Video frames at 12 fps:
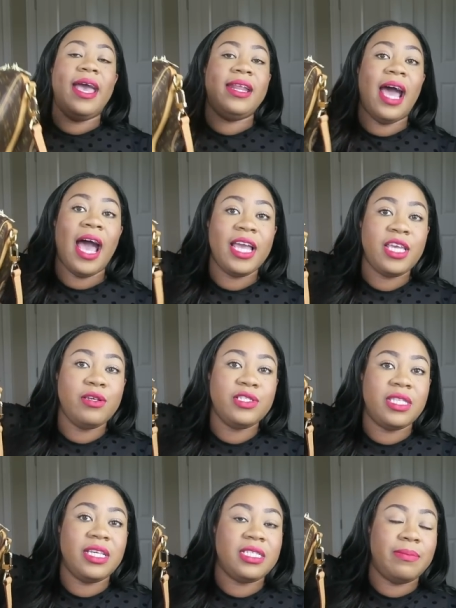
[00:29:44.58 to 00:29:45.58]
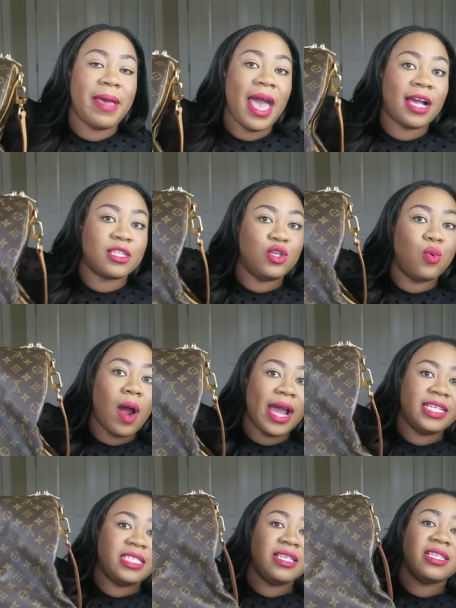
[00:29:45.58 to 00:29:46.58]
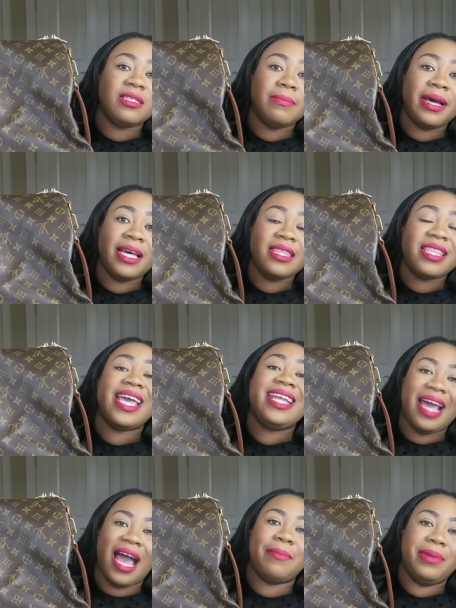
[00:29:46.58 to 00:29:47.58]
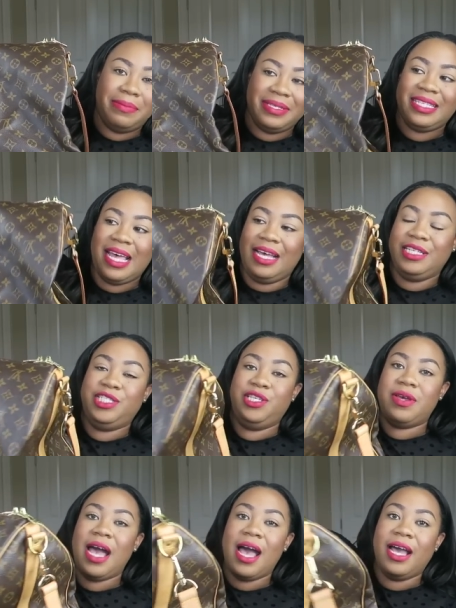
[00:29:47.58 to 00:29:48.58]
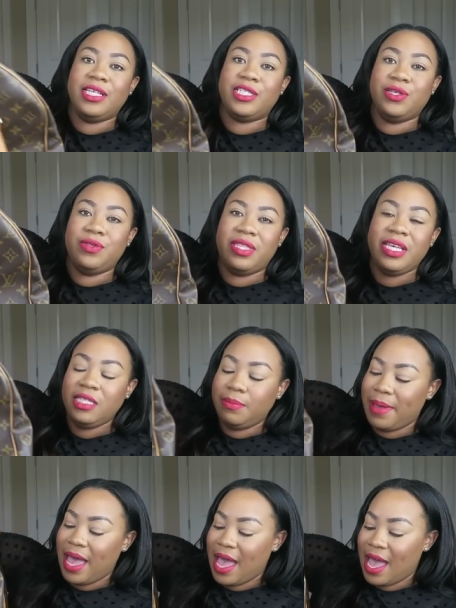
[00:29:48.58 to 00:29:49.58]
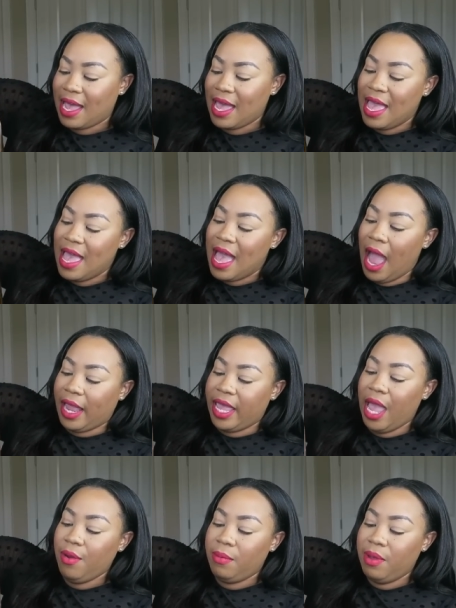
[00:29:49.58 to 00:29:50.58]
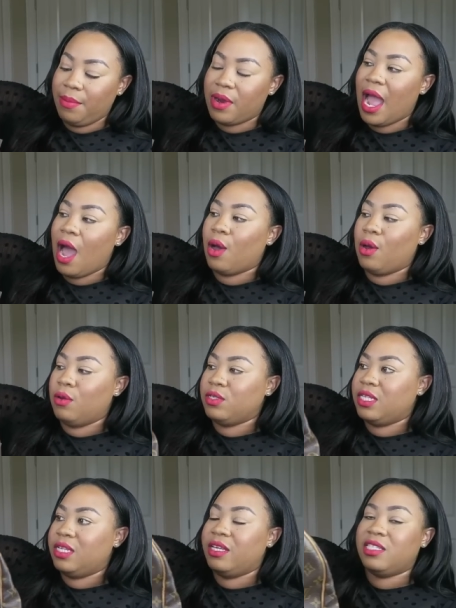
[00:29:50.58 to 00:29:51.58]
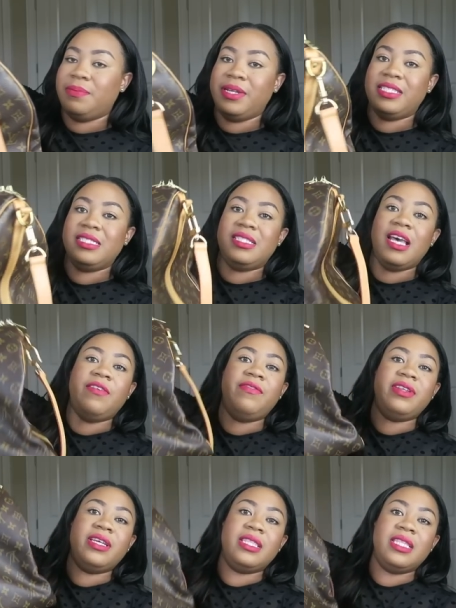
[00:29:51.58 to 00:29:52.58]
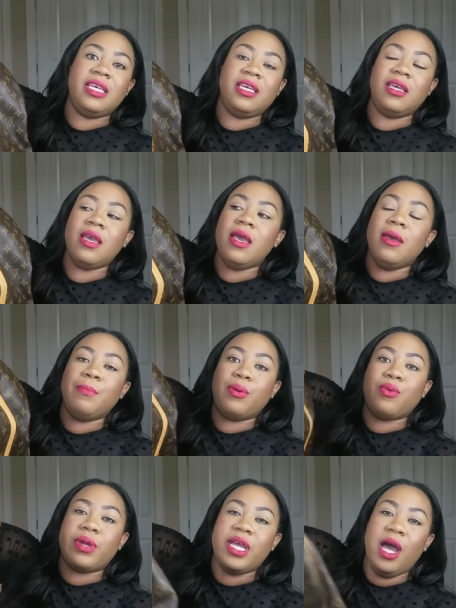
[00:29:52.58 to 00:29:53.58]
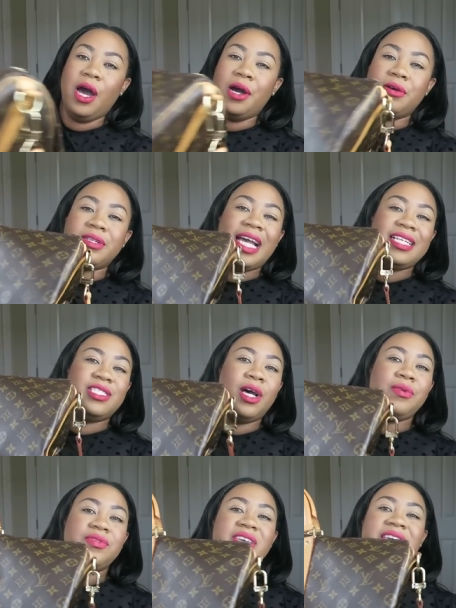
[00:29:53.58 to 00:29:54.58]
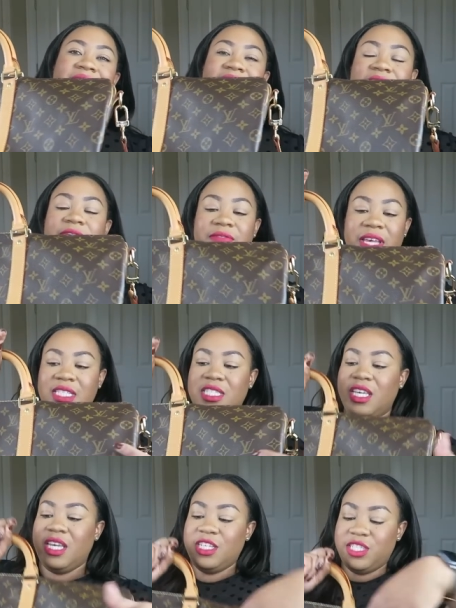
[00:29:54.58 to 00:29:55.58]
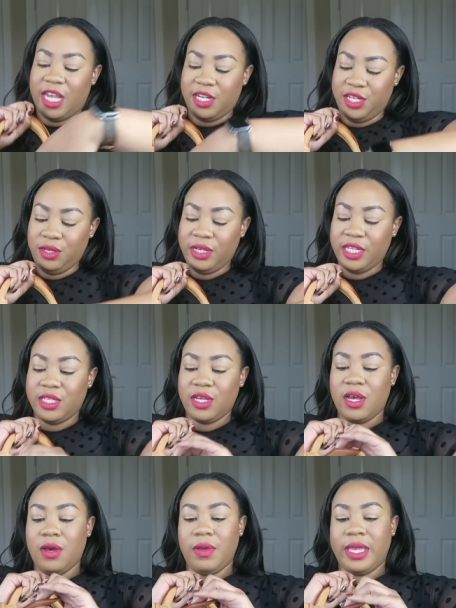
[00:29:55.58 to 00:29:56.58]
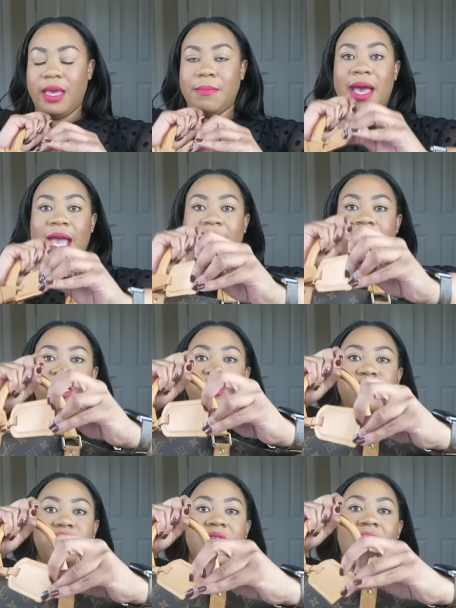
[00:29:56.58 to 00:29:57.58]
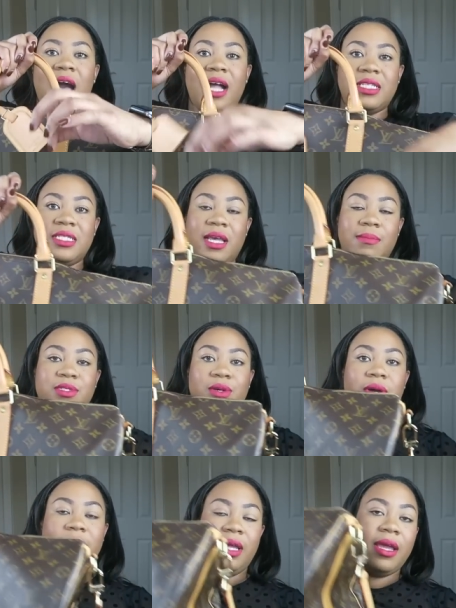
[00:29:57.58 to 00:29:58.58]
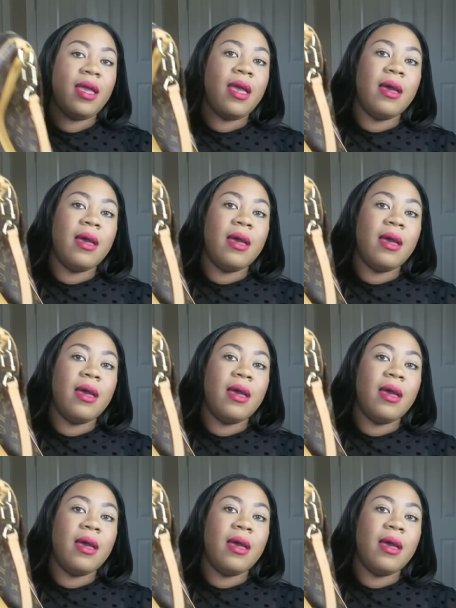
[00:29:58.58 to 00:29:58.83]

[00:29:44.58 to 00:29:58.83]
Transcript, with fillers: and I used this bag twice this month, and I'm obsessed, you guys. So this bag, I can't remember how old it is, but it's definitely pre-owned. I don't think it's vintage. I do need to go get my initials hot stamps on it,